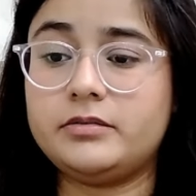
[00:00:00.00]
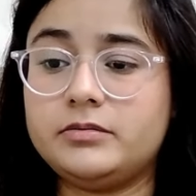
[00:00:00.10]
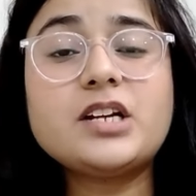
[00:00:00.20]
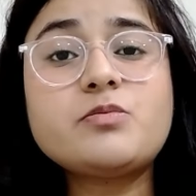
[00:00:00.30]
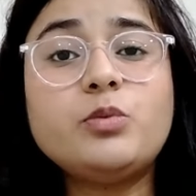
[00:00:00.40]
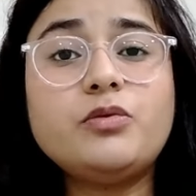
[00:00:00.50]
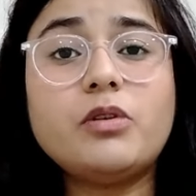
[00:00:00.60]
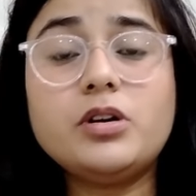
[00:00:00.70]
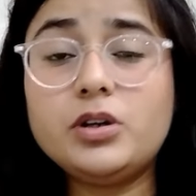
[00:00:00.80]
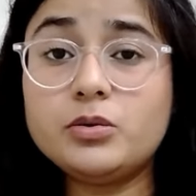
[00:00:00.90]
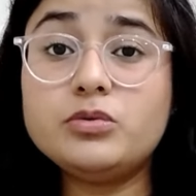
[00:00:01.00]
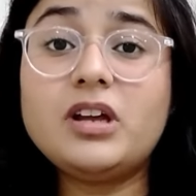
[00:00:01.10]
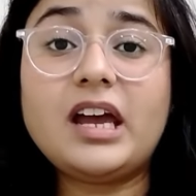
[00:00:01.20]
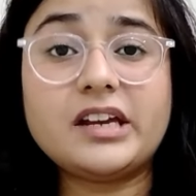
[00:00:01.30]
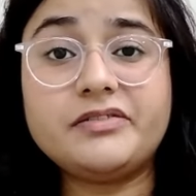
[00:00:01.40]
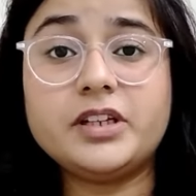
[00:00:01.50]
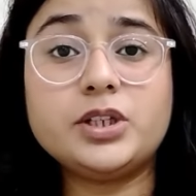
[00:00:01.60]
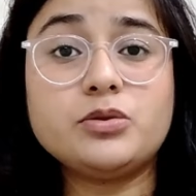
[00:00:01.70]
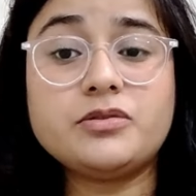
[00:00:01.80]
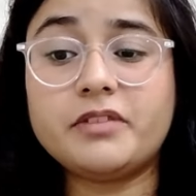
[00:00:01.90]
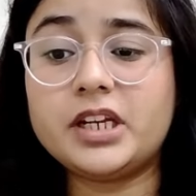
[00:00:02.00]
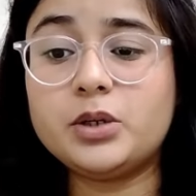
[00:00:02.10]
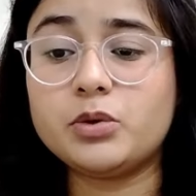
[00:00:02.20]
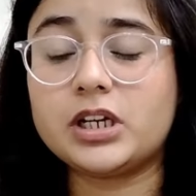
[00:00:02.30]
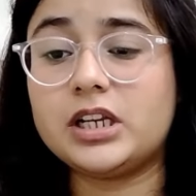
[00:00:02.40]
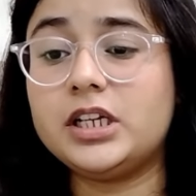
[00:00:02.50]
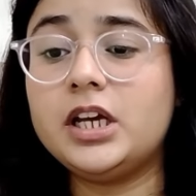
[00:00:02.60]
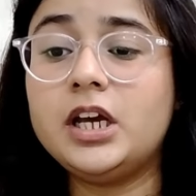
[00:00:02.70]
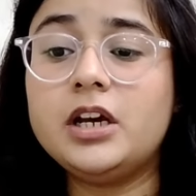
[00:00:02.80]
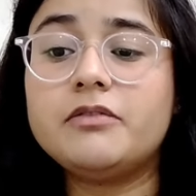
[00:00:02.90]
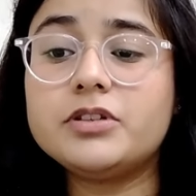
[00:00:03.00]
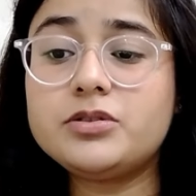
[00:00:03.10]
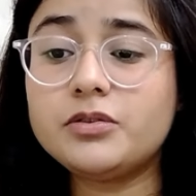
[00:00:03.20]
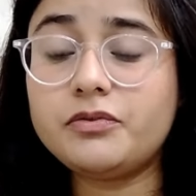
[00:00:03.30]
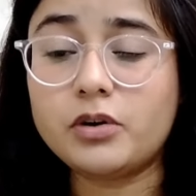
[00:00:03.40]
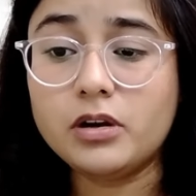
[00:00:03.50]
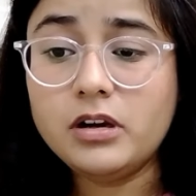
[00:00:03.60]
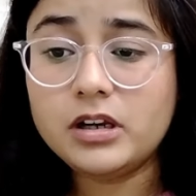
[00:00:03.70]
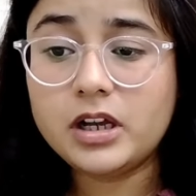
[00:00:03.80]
Let's move on to the FAQs very quickly. First of all,